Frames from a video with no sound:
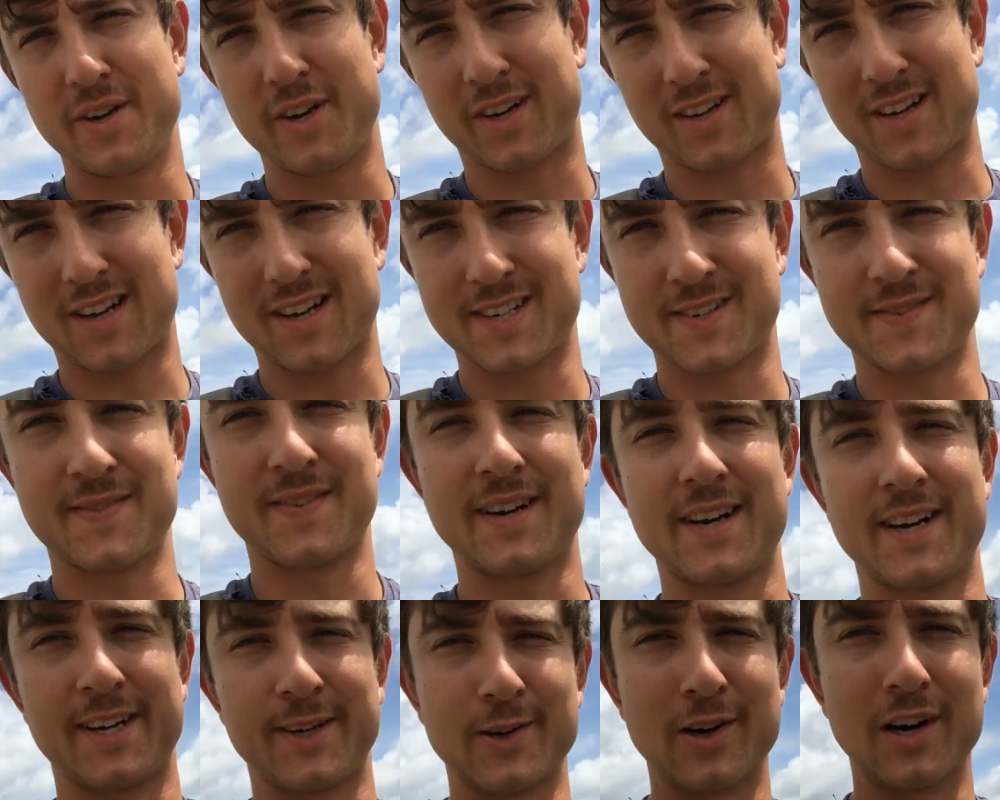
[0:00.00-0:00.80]
you
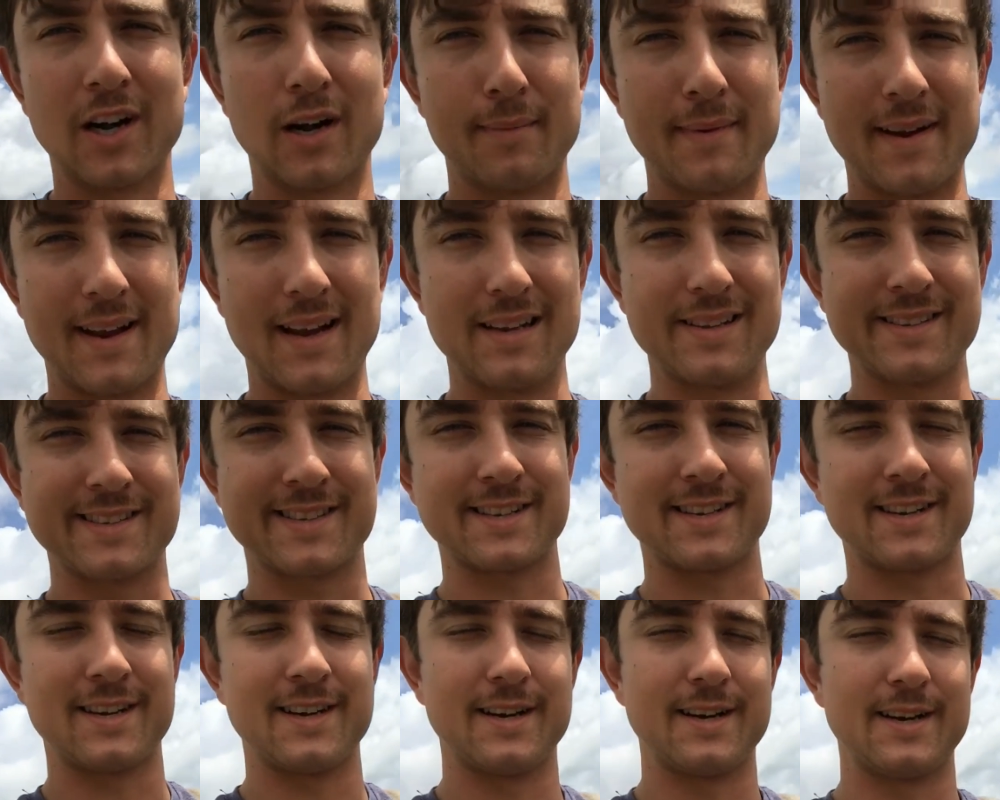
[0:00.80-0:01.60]
classify Grom
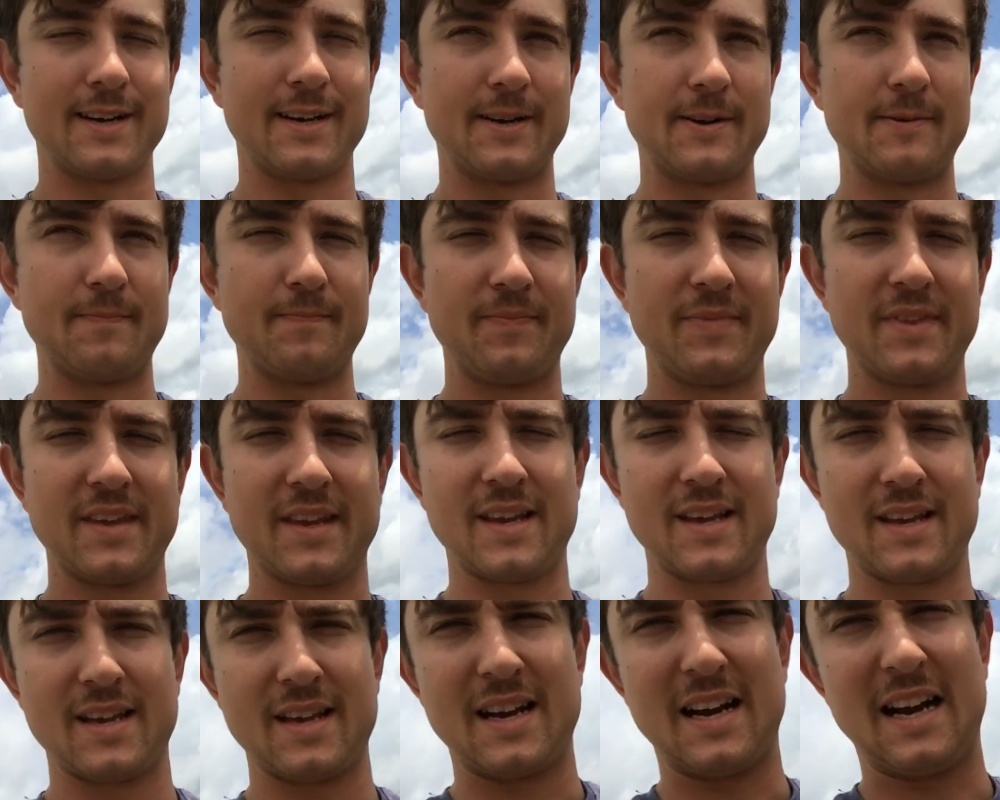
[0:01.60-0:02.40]
as. Um,
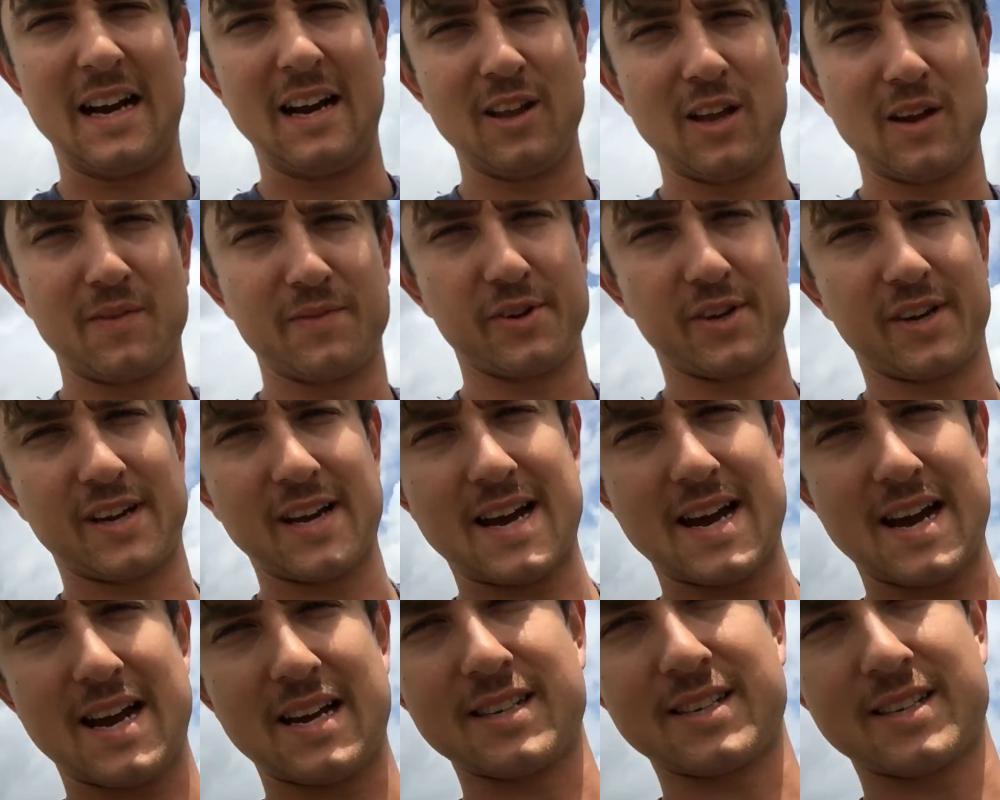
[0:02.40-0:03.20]
I love you
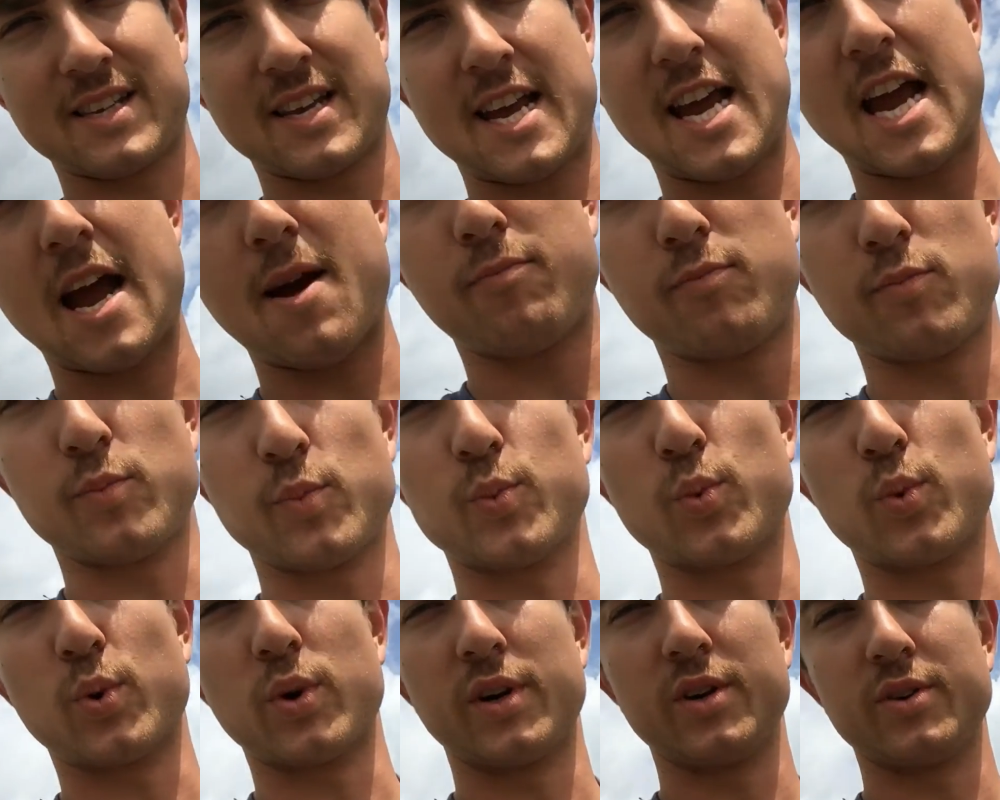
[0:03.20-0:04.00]
guys. Happy
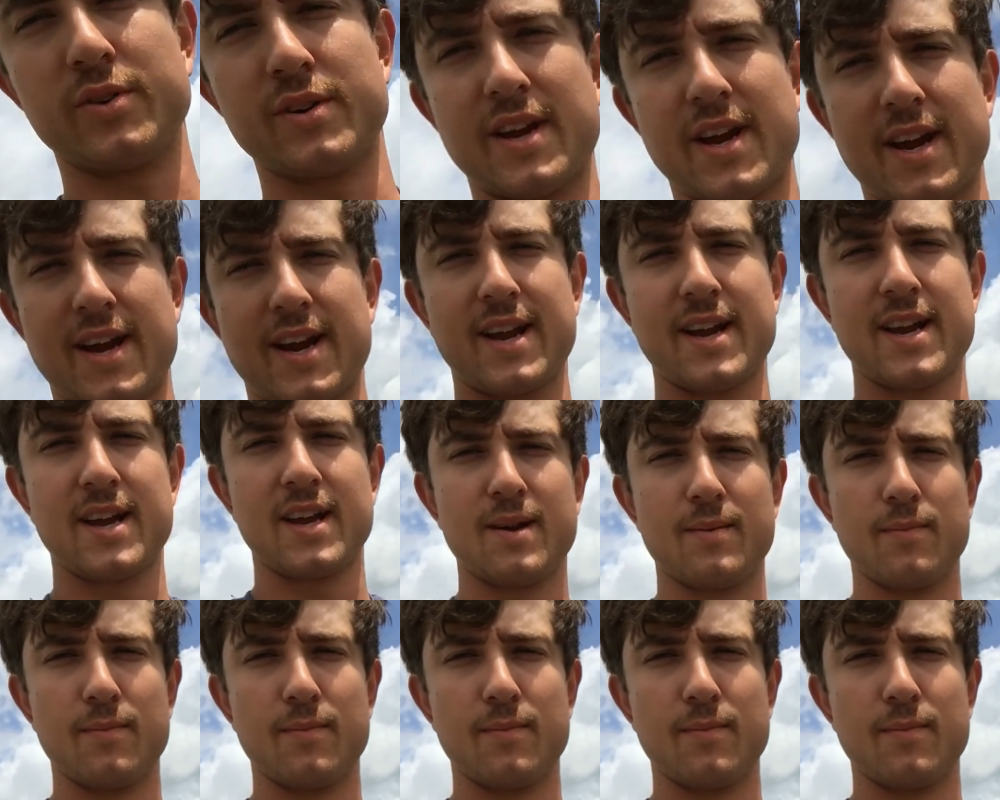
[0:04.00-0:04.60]
Memorial Day.